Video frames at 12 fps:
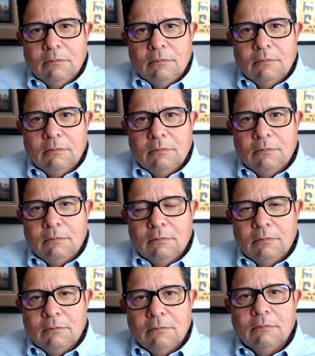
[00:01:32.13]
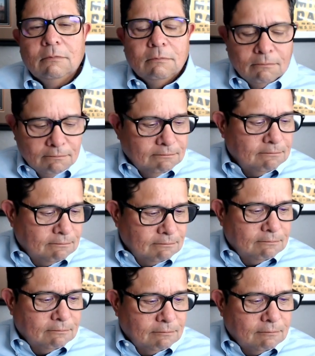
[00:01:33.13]

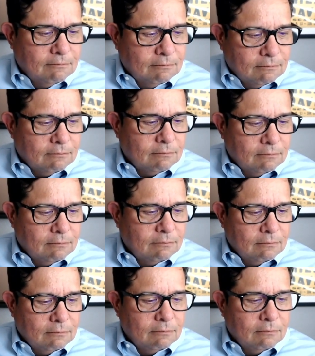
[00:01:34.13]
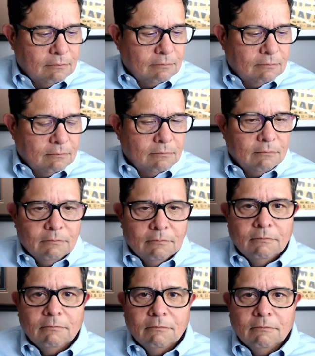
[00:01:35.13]

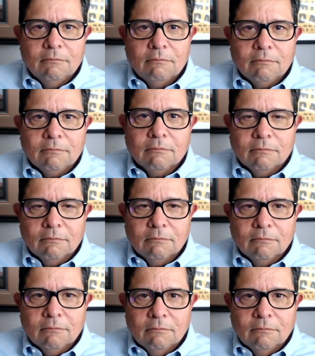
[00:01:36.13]
This person isn't speaking.